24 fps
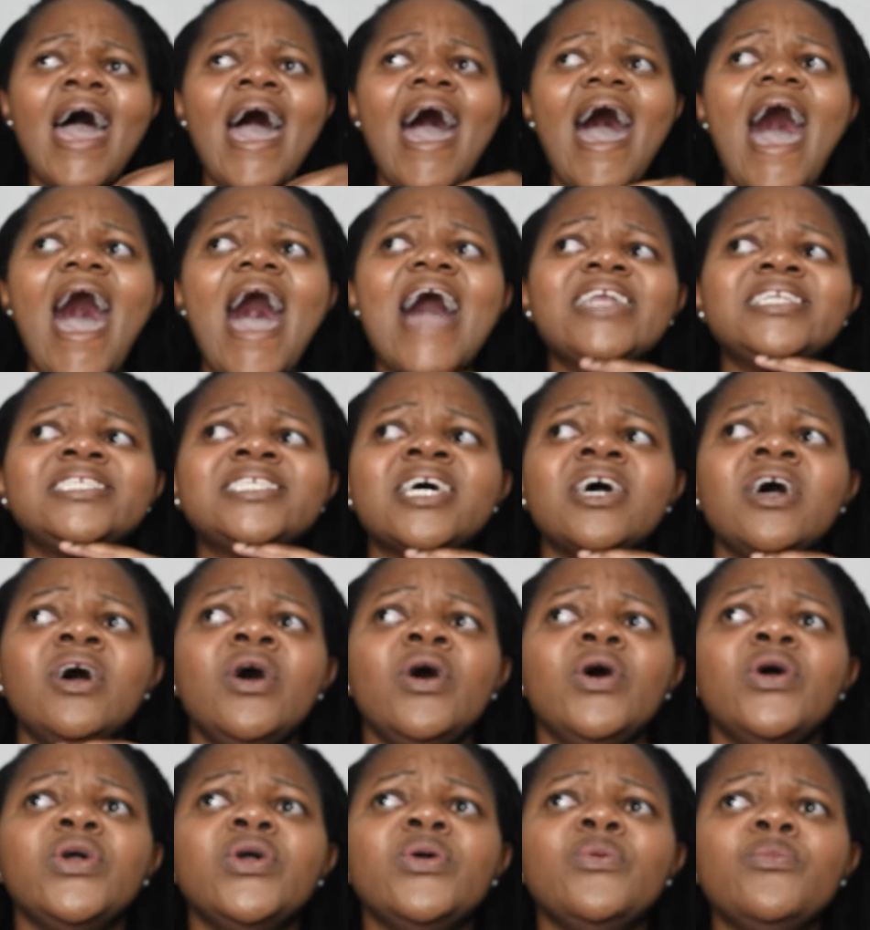And
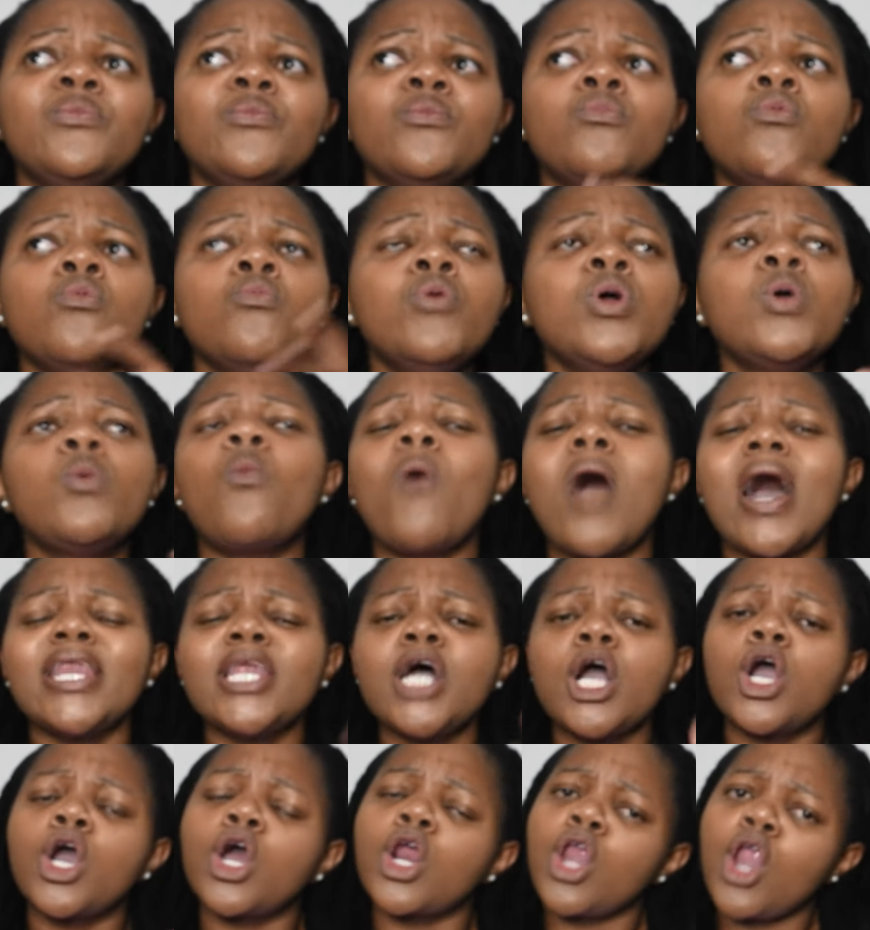we want
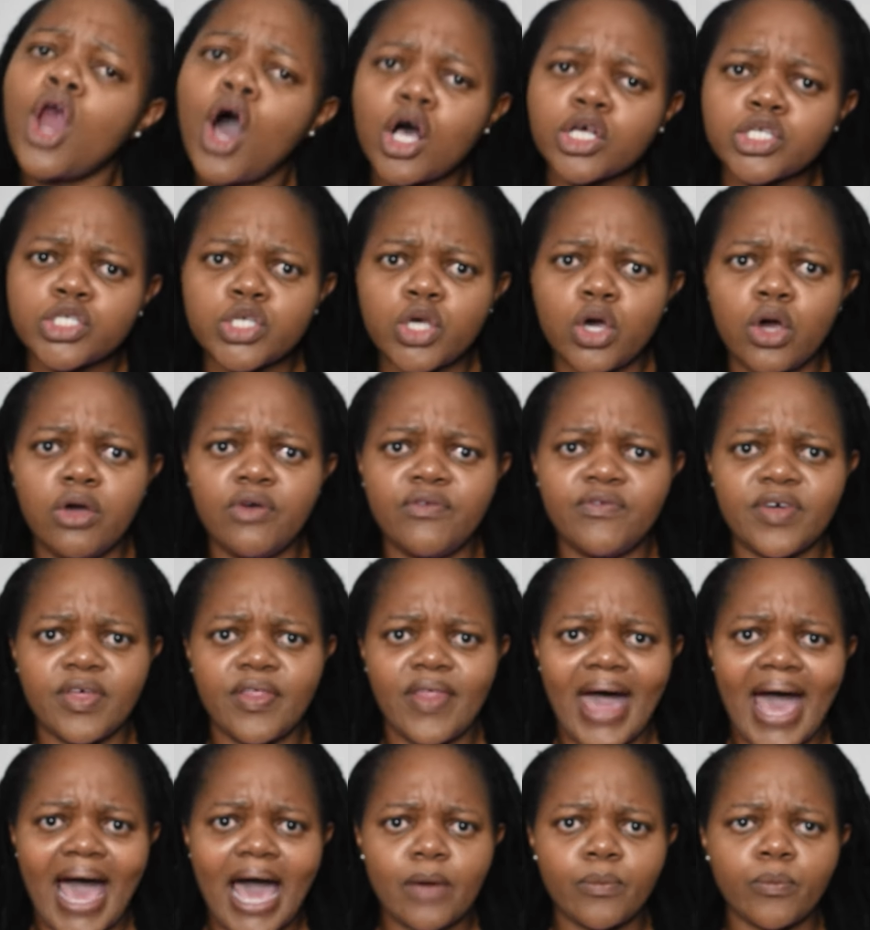to gloss over
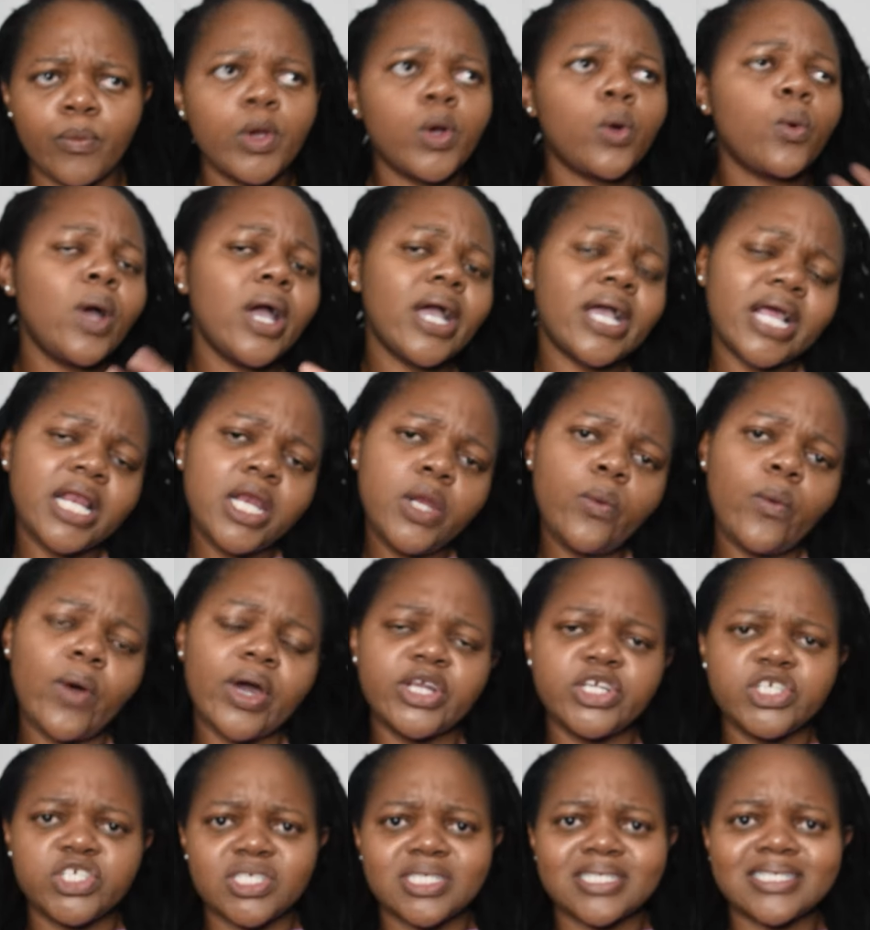that. We quickly want
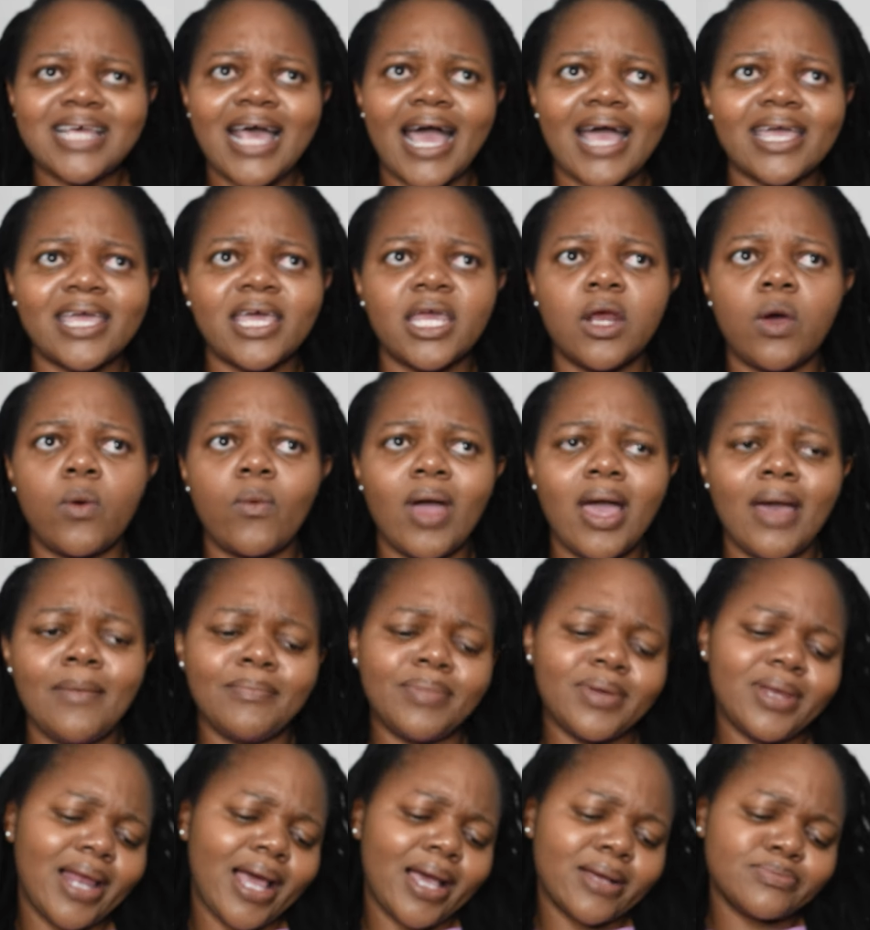to just tuck it away and
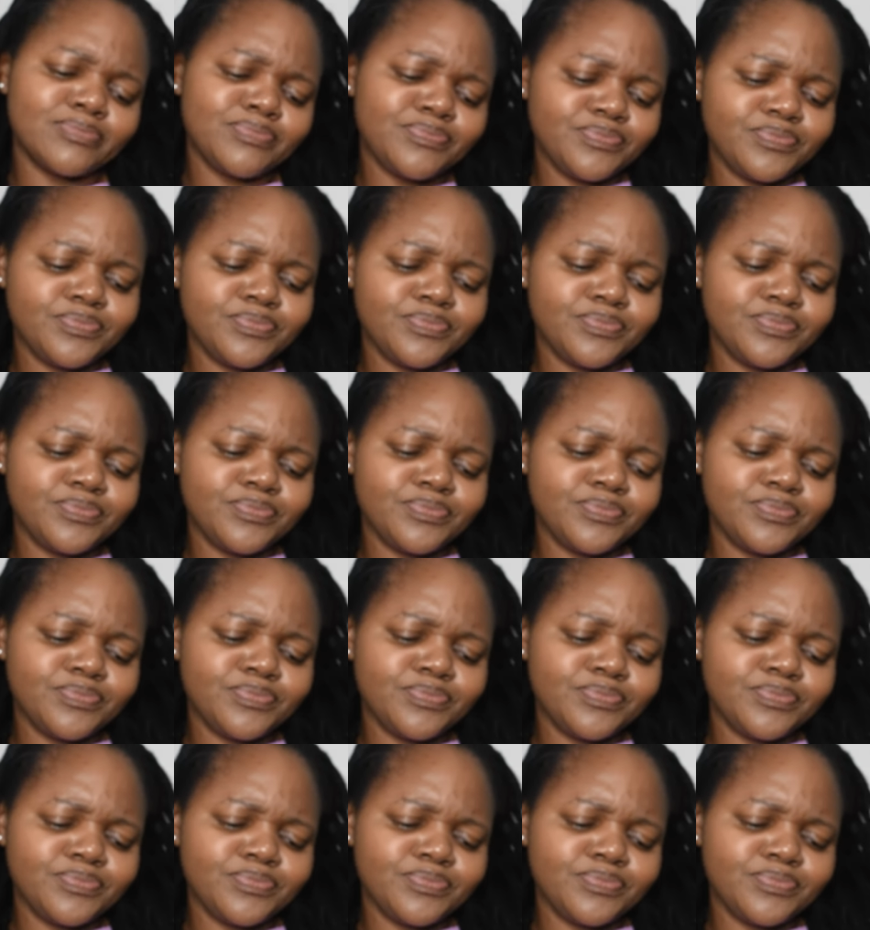be like,